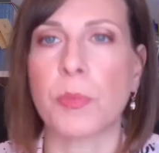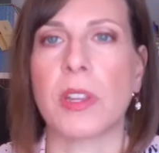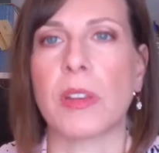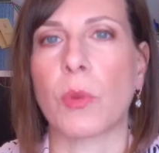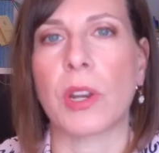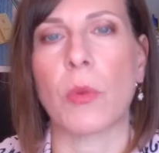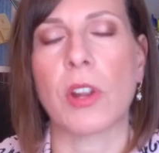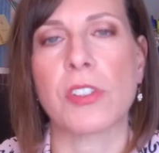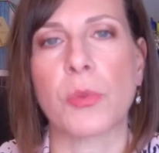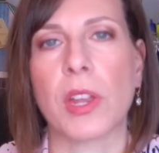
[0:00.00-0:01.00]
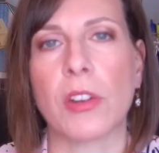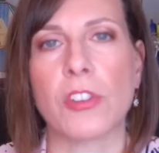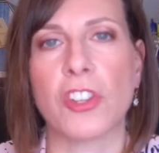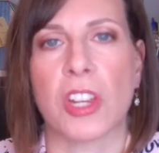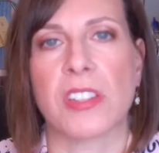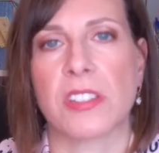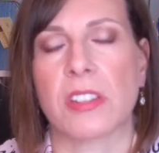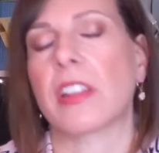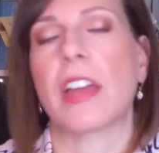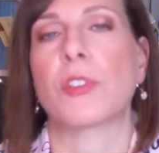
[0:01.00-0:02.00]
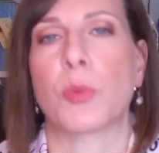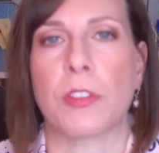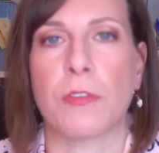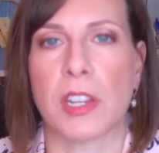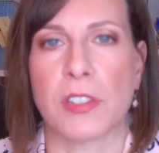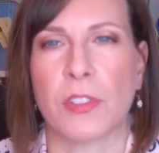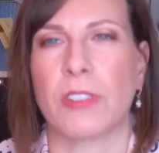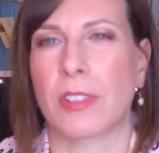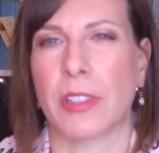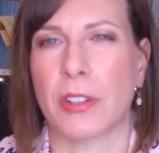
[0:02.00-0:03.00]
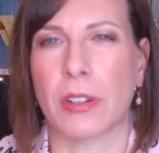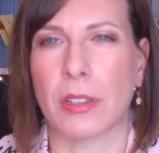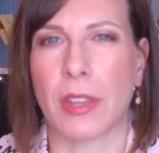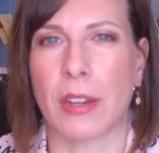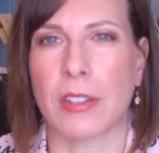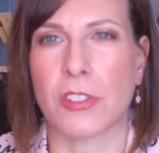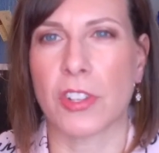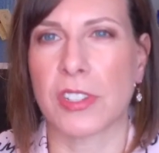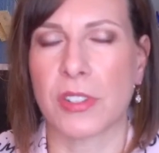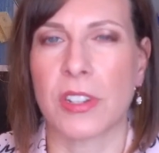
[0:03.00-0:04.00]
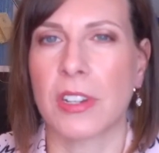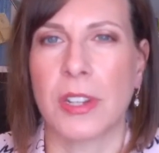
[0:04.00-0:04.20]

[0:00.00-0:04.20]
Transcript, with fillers: but when it wears away, you're just left with a face full of glitter, and that is just